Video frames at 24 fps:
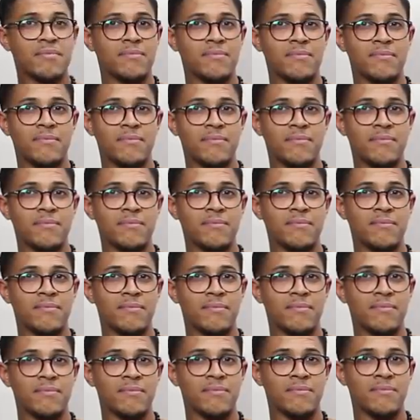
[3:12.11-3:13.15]

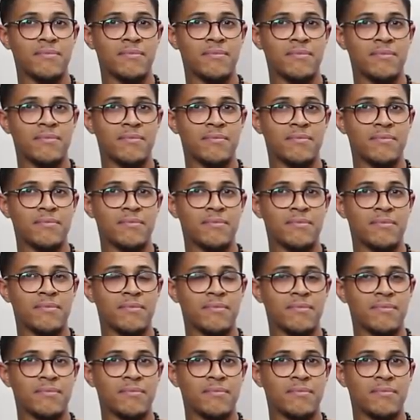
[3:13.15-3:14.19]

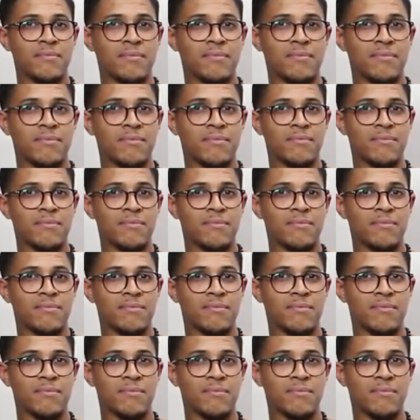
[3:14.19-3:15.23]

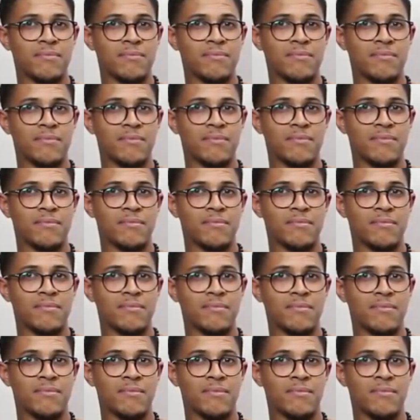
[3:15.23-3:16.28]

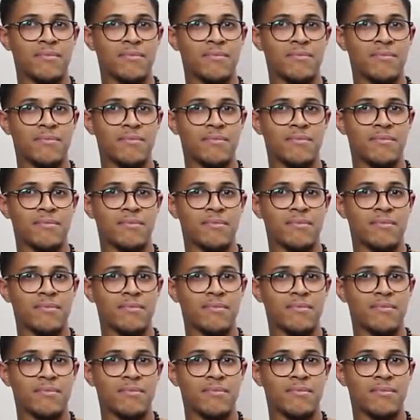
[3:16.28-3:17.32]

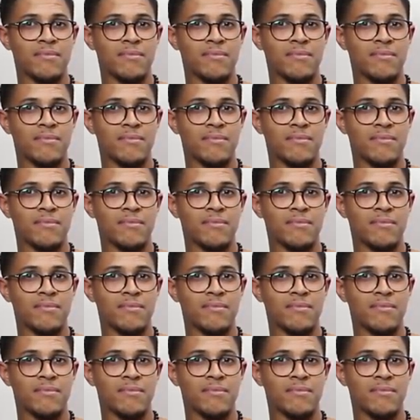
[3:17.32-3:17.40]
This person isn't speaking.